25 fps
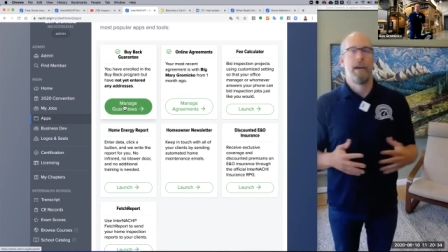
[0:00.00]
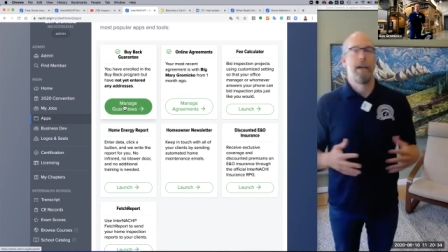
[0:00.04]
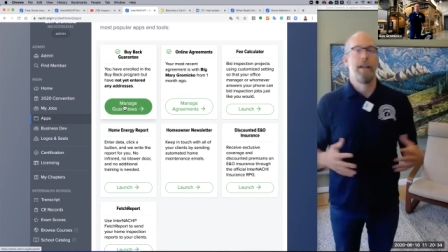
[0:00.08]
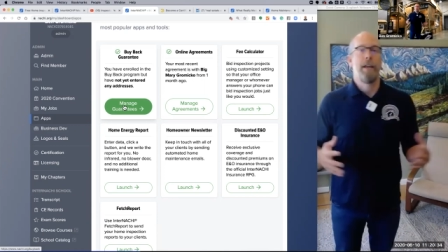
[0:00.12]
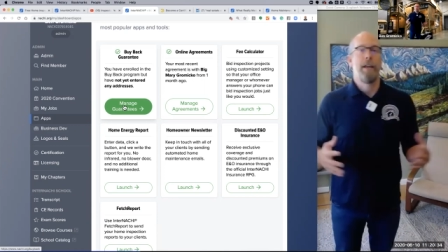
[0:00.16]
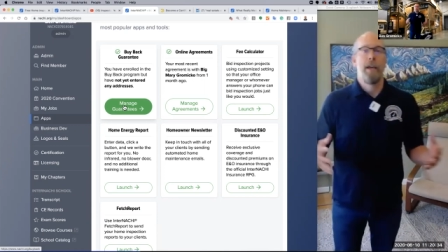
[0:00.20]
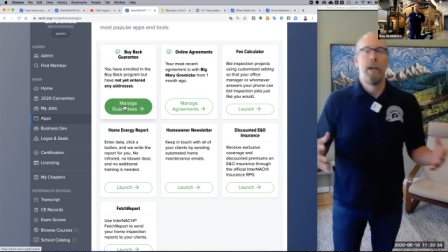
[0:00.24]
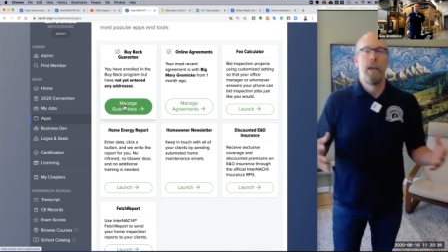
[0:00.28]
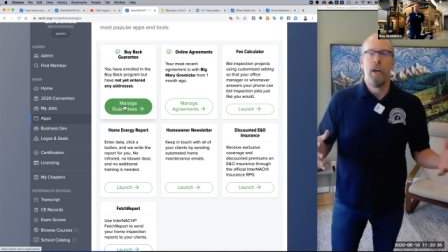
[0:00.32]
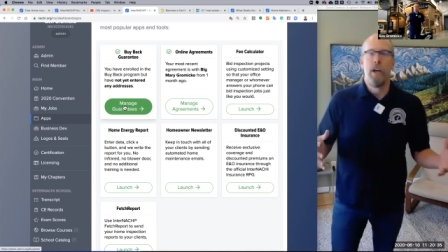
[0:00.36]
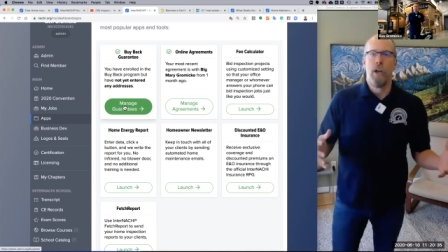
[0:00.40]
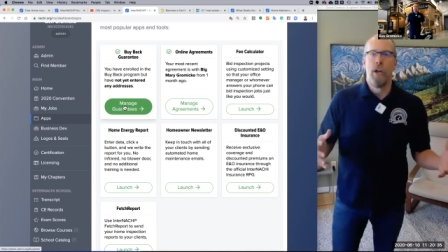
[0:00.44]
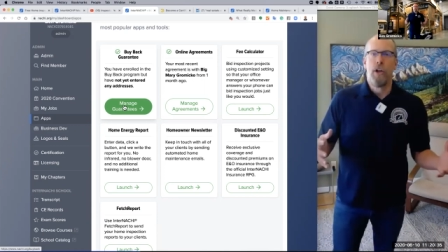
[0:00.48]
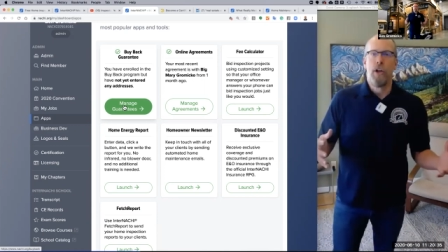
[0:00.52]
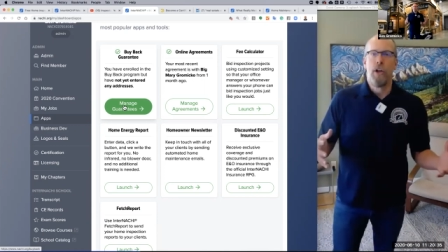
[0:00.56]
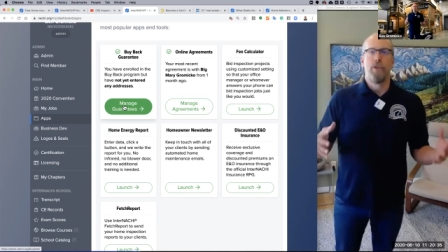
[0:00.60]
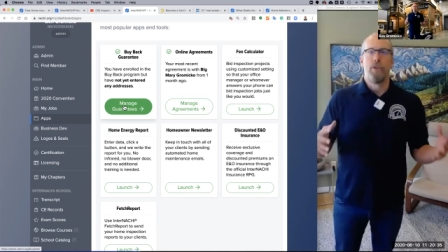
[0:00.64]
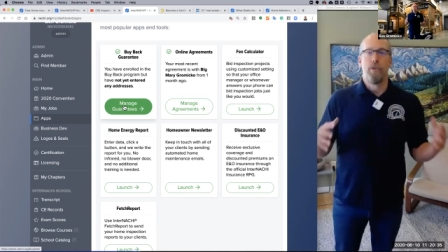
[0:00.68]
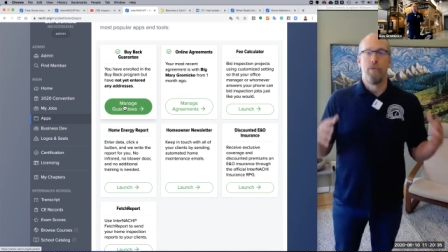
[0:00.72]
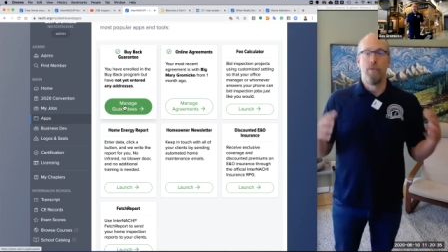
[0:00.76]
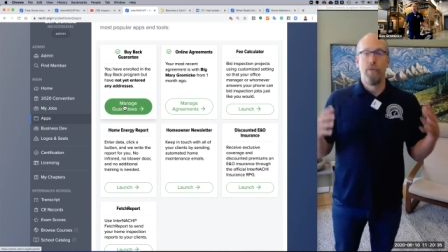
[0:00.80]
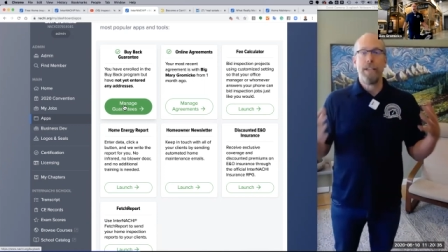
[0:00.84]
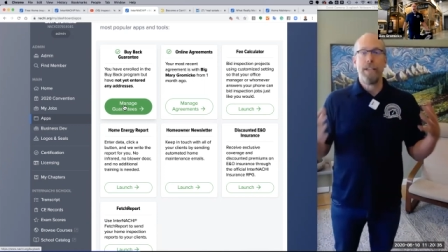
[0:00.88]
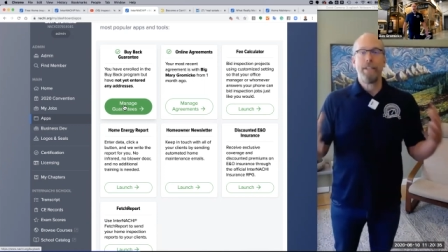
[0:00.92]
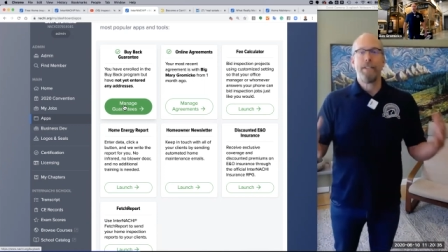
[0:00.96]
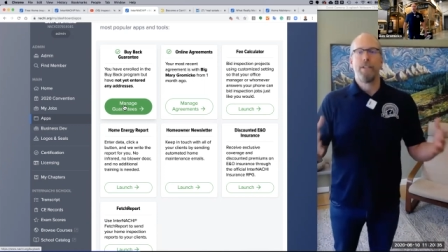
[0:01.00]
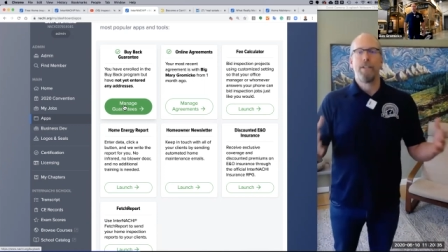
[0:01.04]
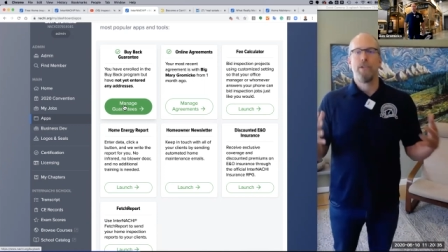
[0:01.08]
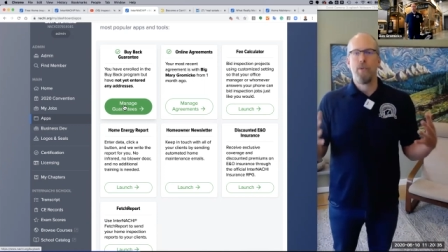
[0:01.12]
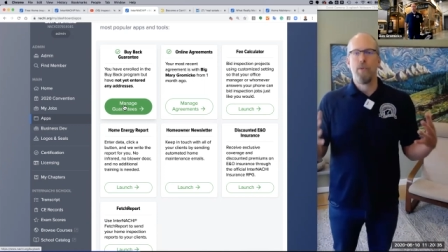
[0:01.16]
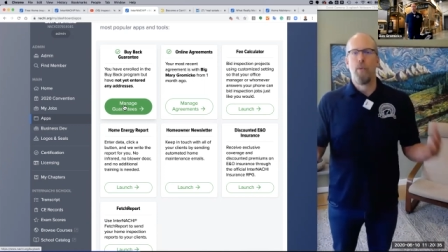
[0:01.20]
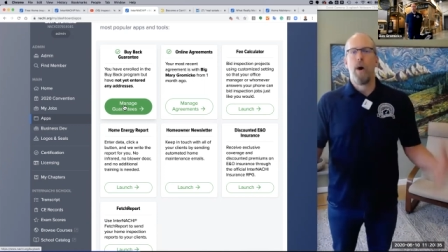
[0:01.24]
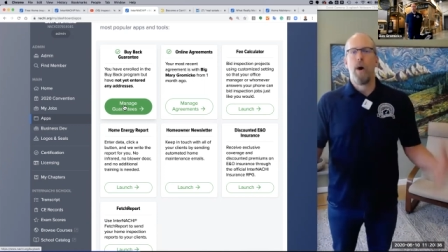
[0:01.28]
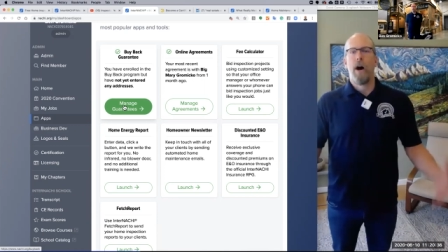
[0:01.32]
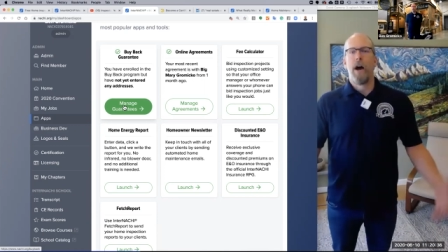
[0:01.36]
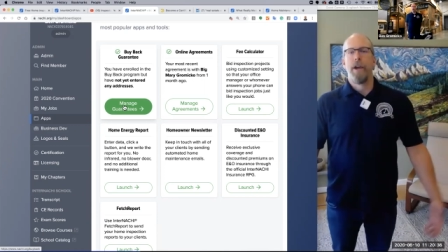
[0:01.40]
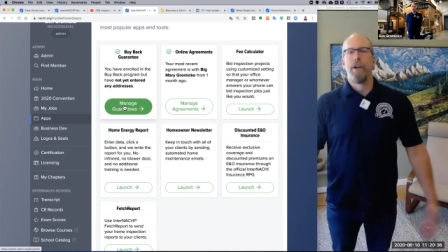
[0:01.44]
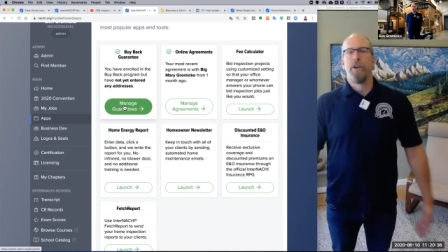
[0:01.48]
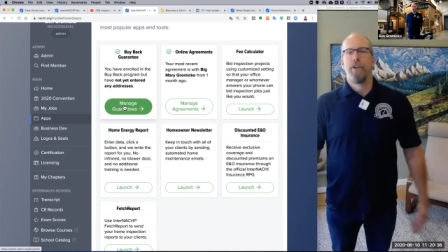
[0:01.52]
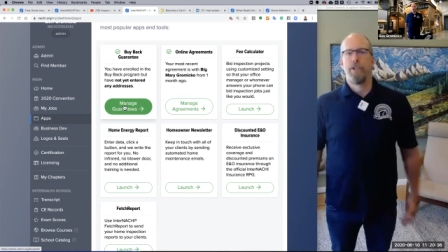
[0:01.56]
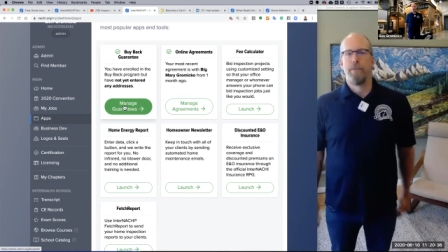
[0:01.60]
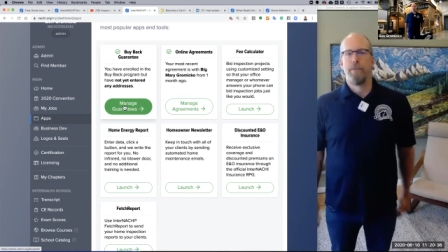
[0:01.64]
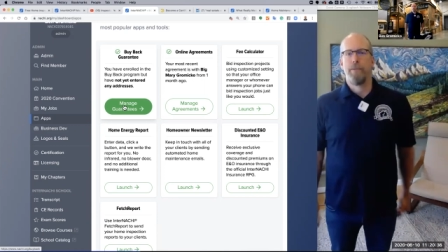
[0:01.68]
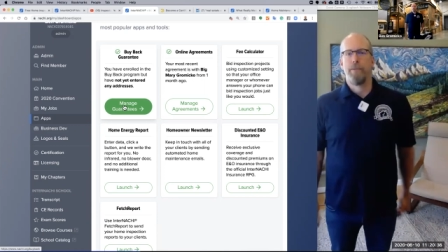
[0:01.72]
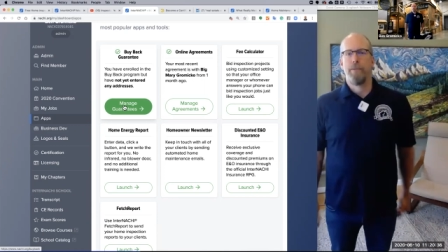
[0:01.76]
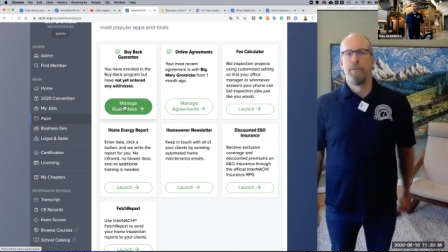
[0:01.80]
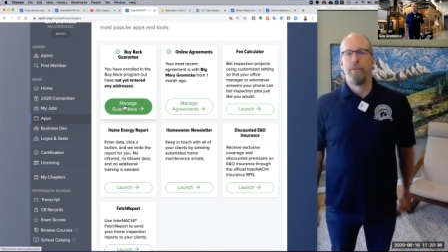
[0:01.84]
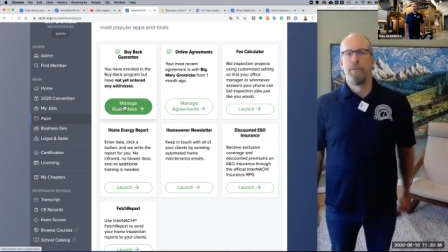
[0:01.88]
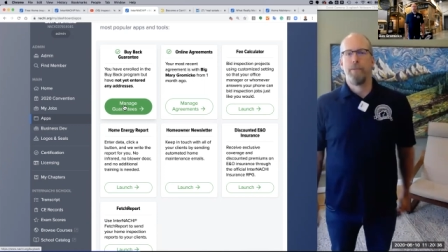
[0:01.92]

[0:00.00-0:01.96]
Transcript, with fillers: the reasons why you should be hired